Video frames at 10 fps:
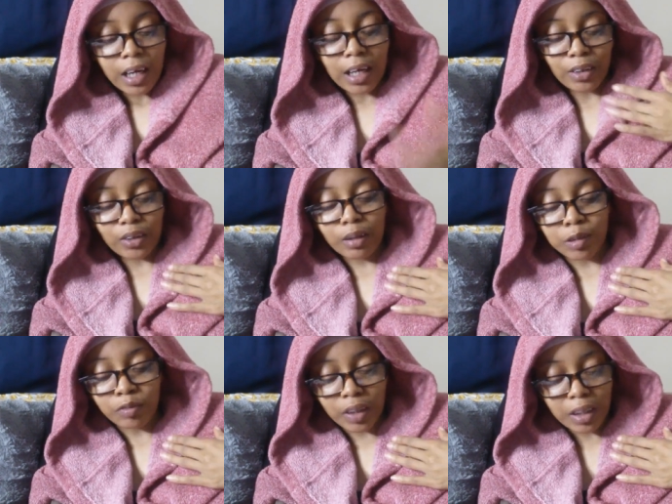And I thought that
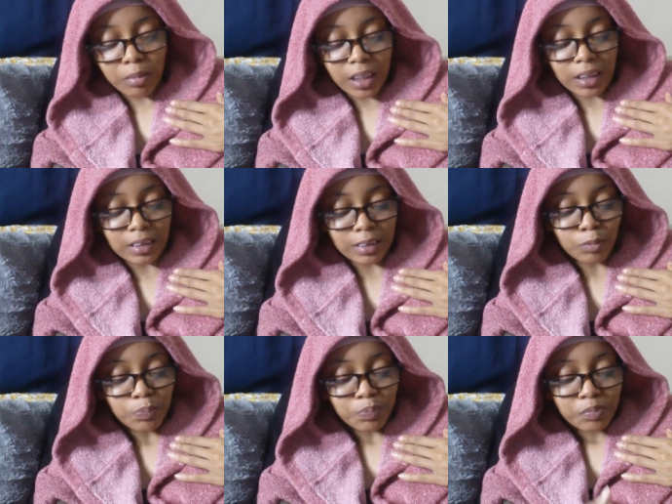was funny
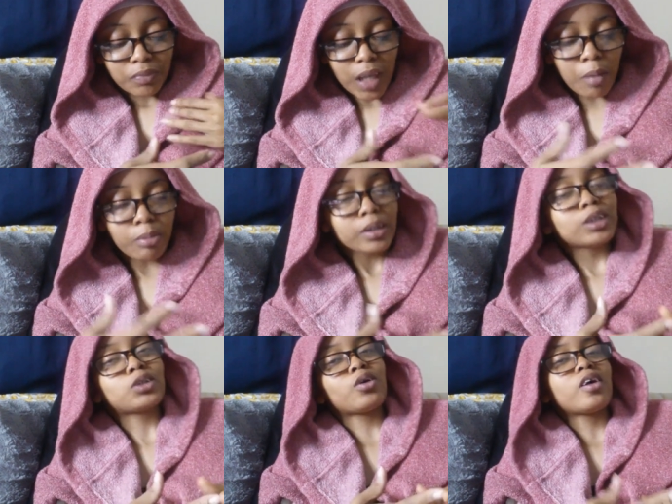because I'm
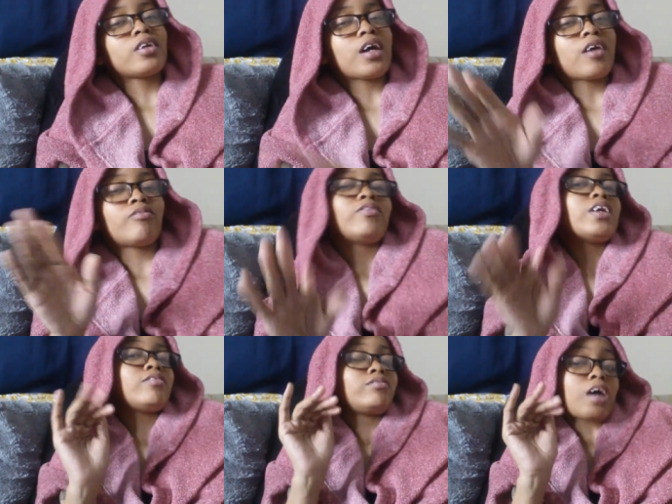pretty sure yeah,
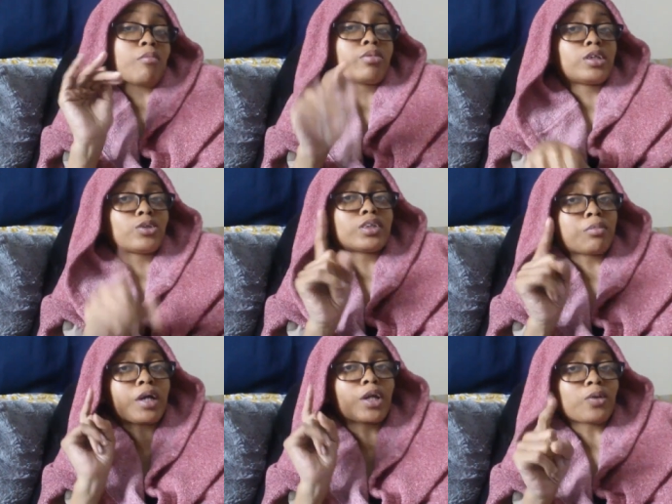I'm pretty sure
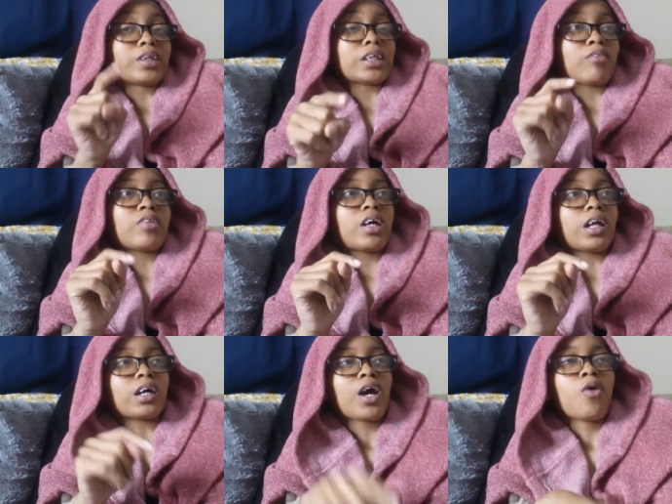some of y'all thought the same thing.
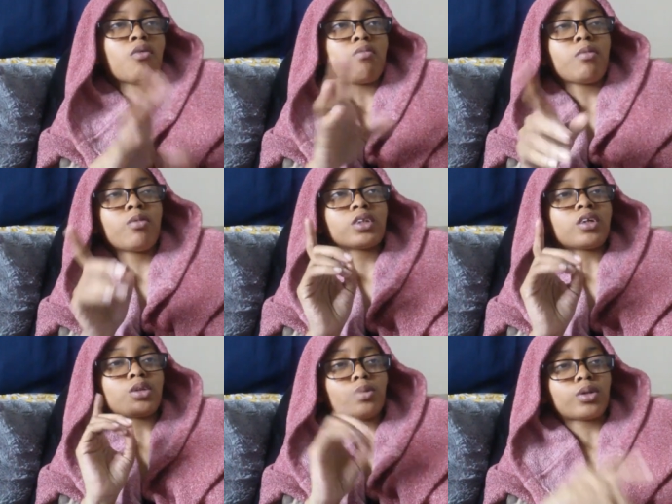Like when people
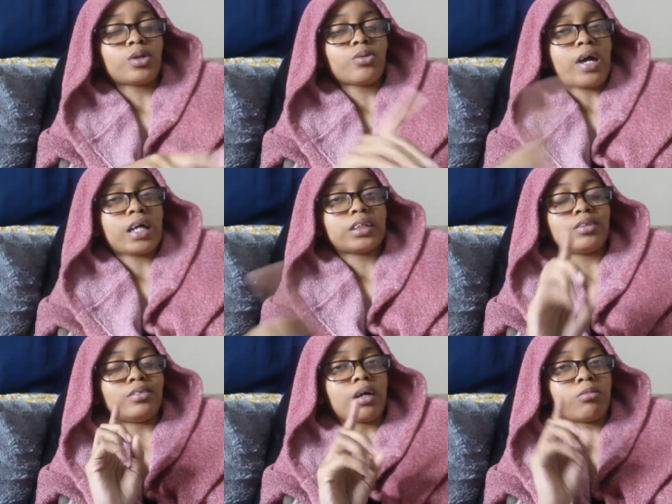start talking to you and asking
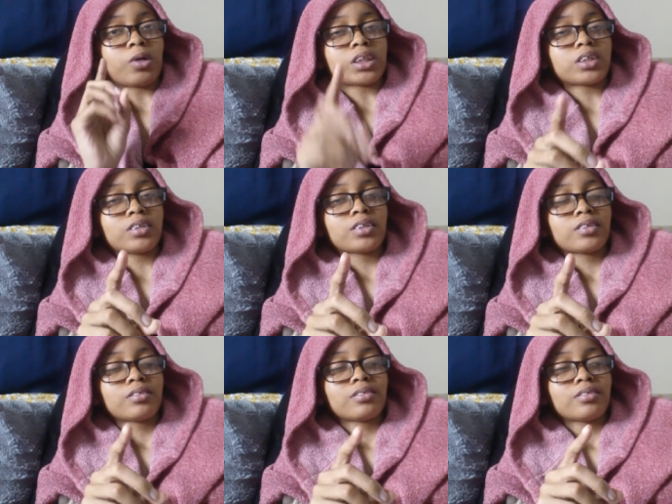you dumb questions,
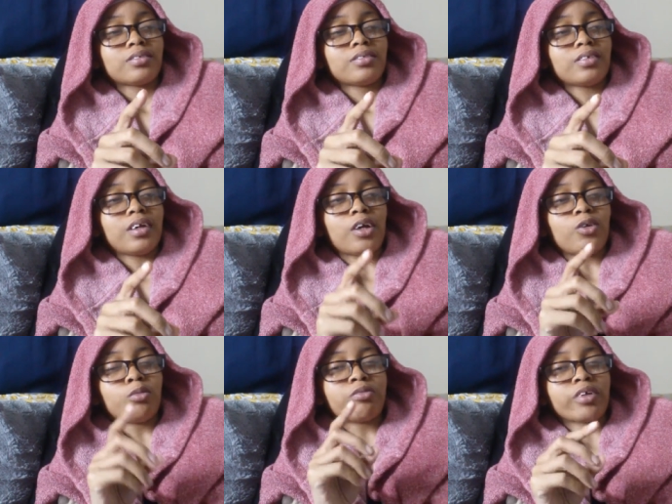and
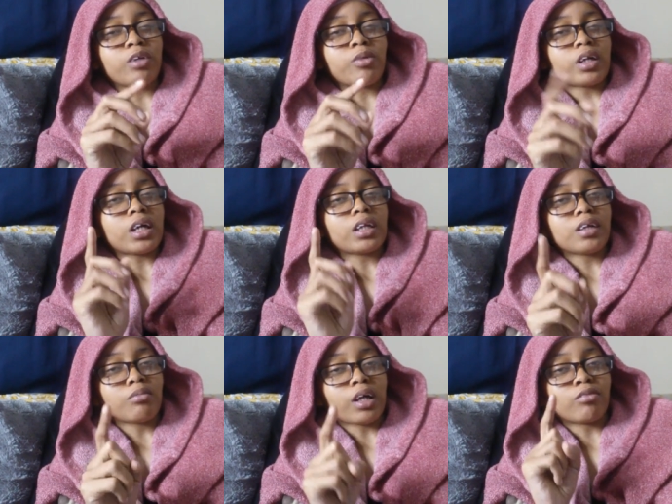you be really wanting to hit
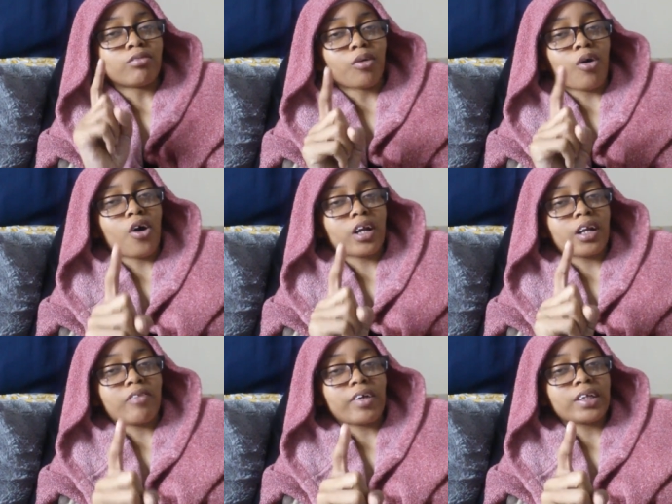them like real hard
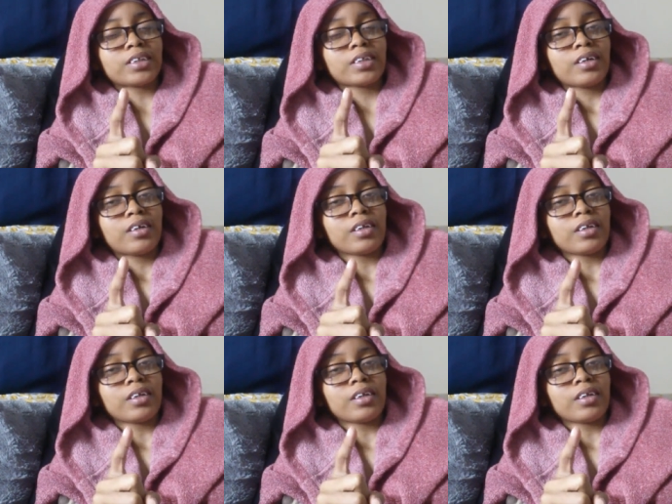in their face.